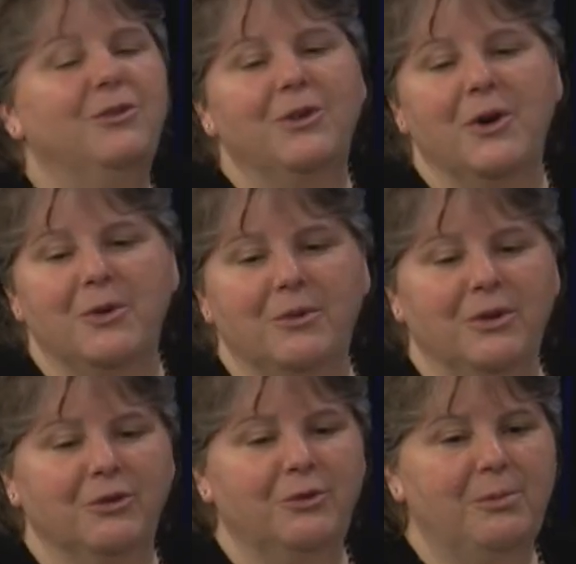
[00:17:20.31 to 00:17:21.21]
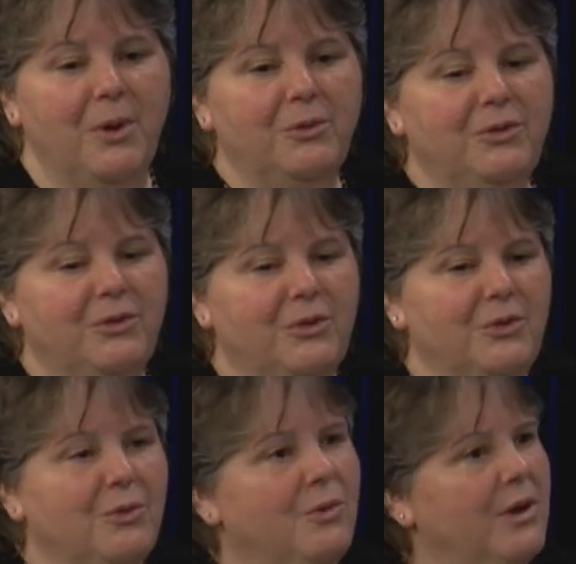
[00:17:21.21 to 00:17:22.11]
So you're supposed
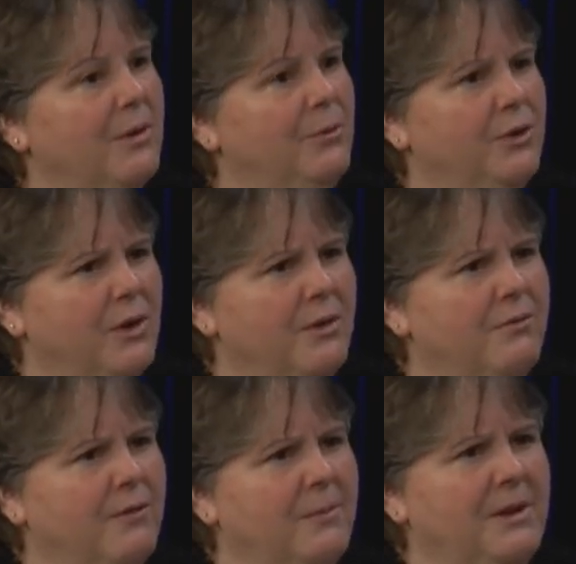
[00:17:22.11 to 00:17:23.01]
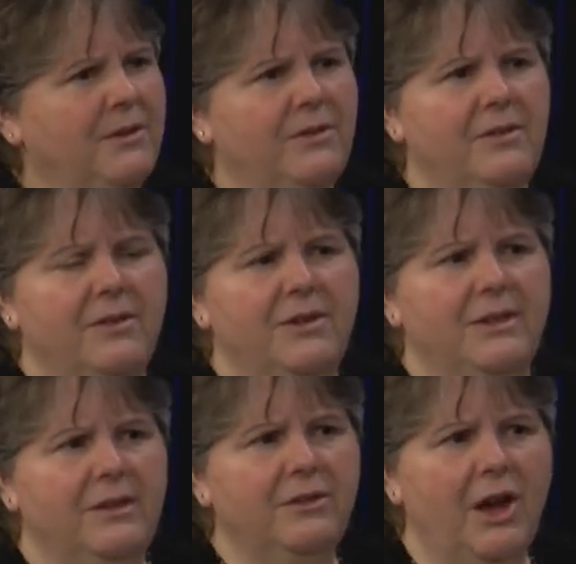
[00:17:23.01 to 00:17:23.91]
to observe from a distance of
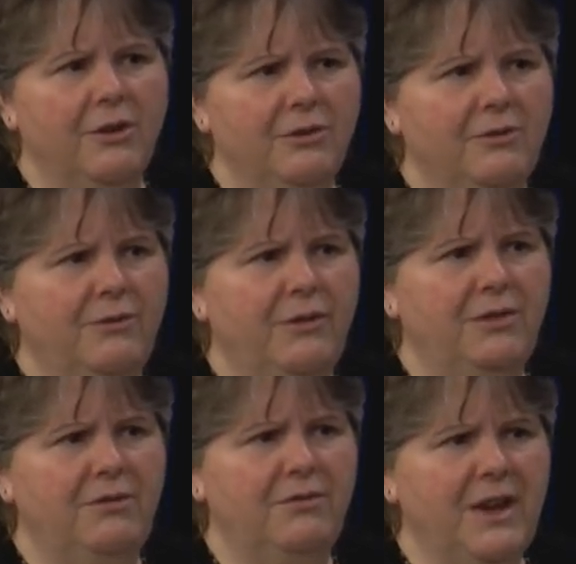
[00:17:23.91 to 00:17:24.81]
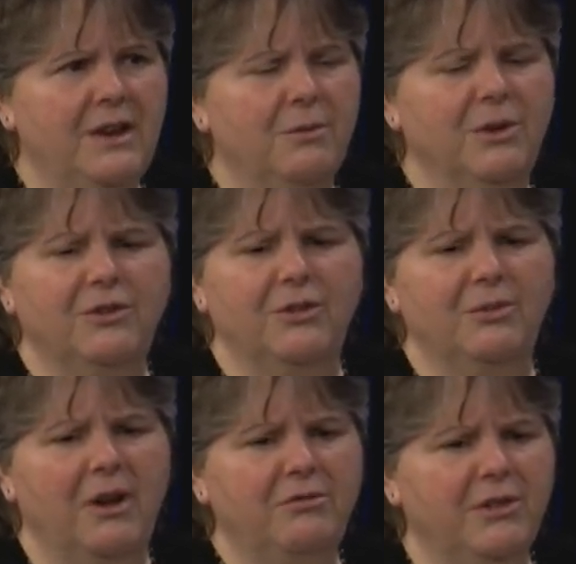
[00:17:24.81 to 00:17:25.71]
at least 150 feet, which
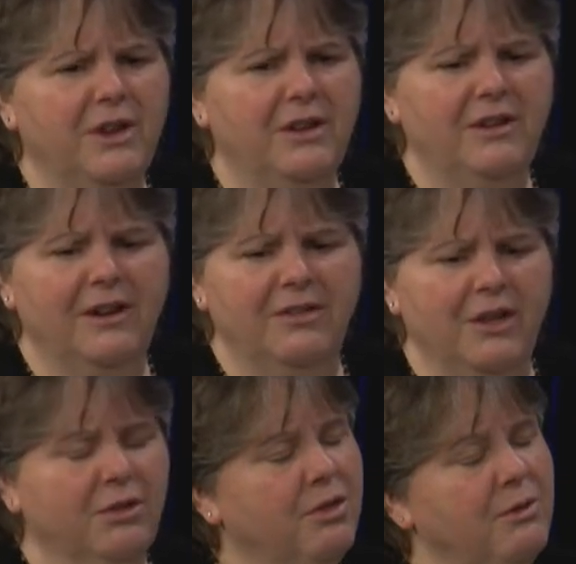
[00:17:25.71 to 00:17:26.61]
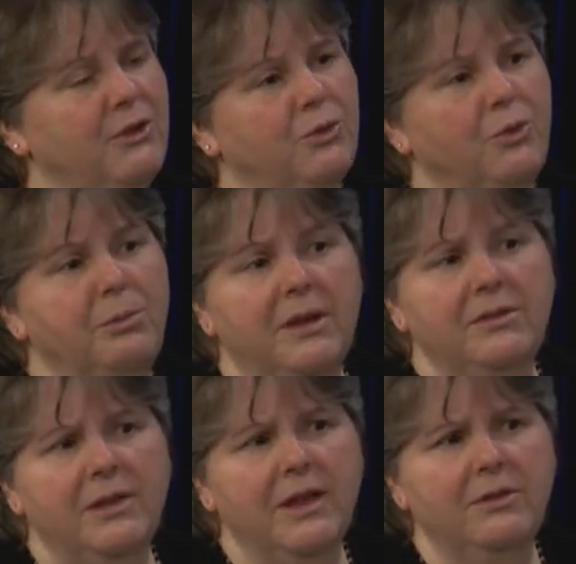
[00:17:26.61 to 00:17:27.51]
is roughly, I think, 3 school
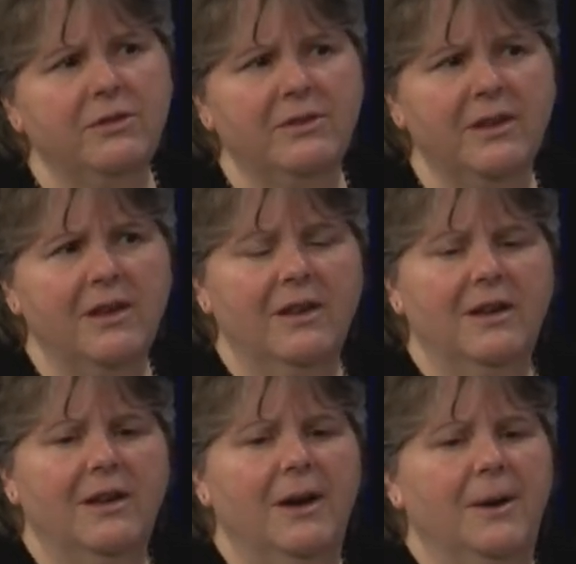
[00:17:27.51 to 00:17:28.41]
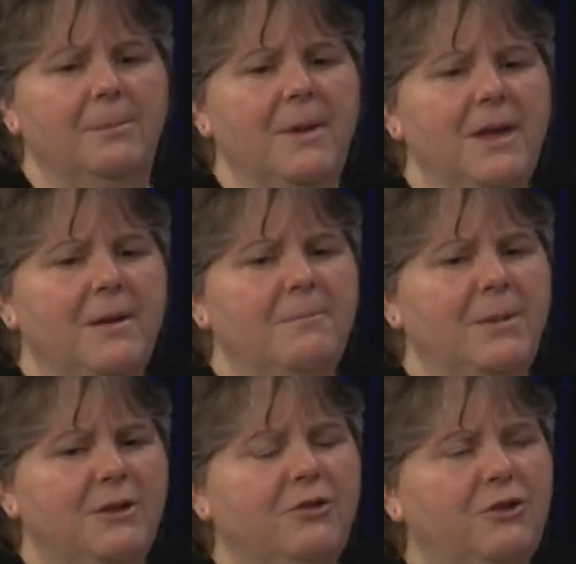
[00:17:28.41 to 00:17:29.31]
bus lengths. Mm-hmm.
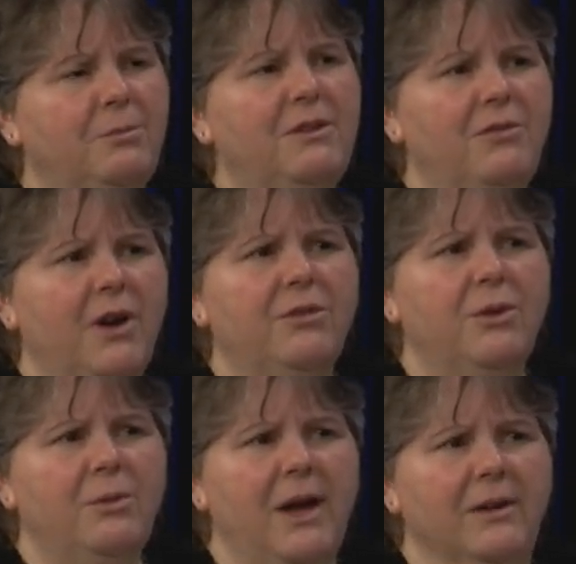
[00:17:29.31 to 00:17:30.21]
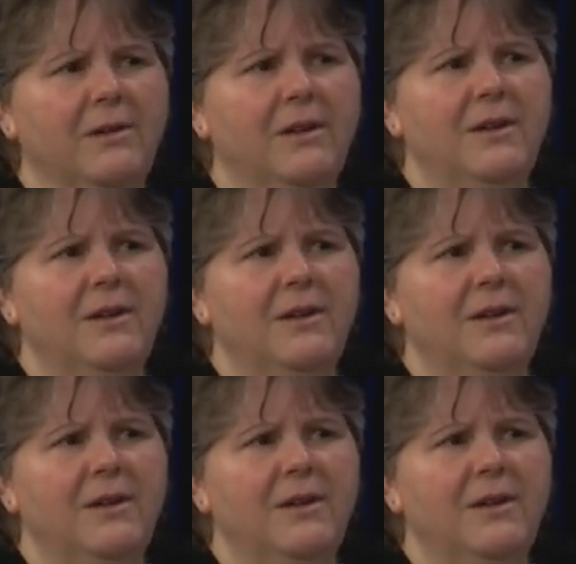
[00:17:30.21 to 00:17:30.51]
But you should be farther away